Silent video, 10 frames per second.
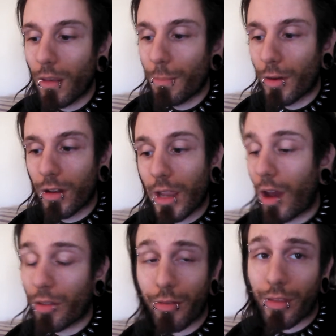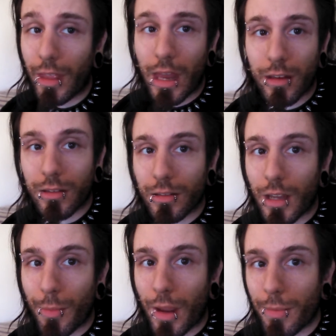But yeah, other than that, it's the
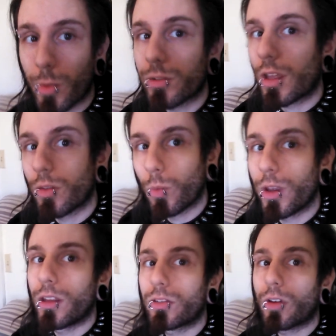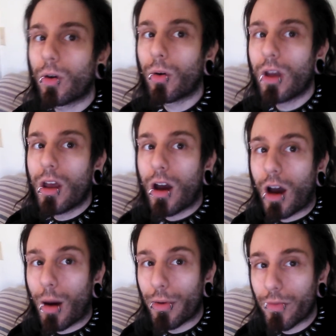same game that was on the Wii. So
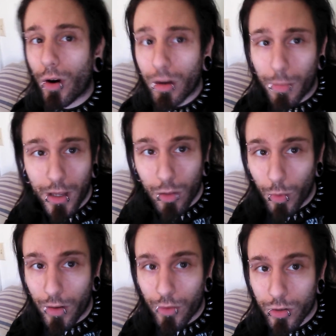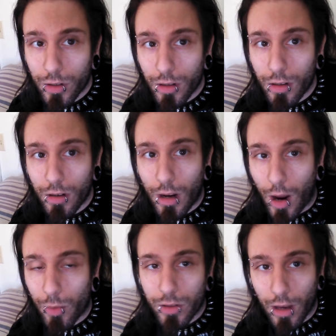if you already beat the Wii version, I
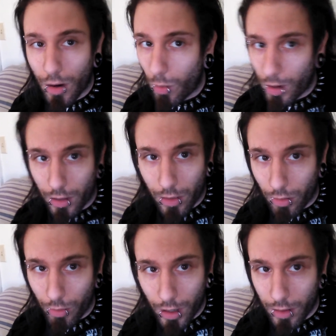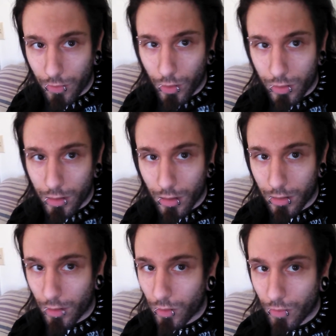would say don't get the 3DS version, because
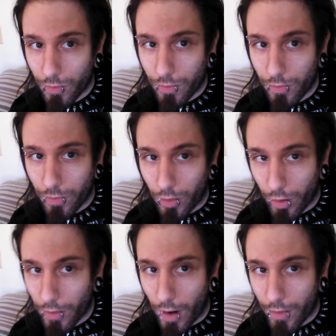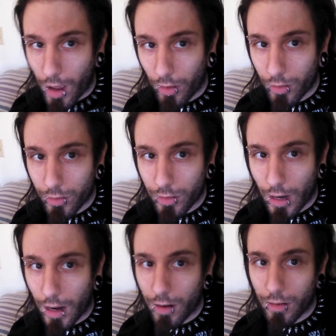it's $35,
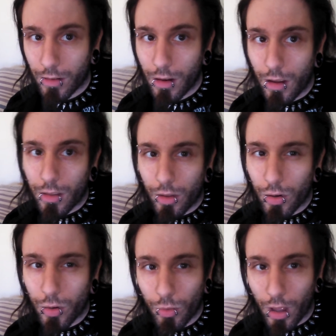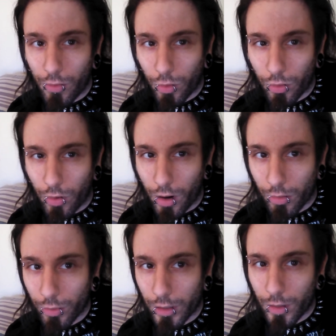and the new levels aren't
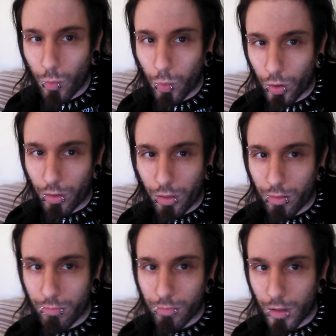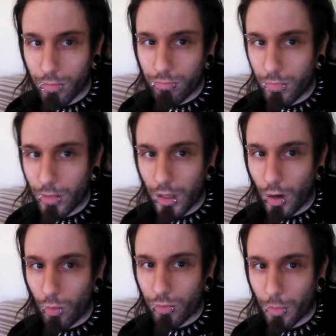really worth,
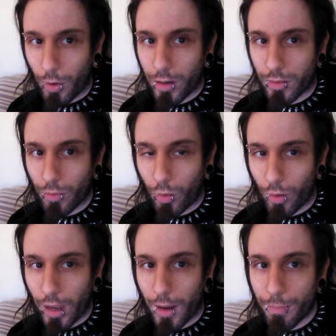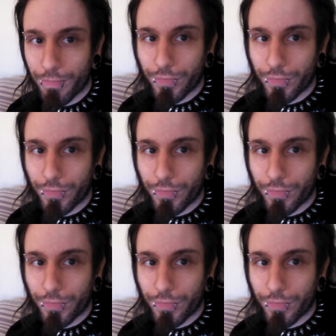the price of the whole game.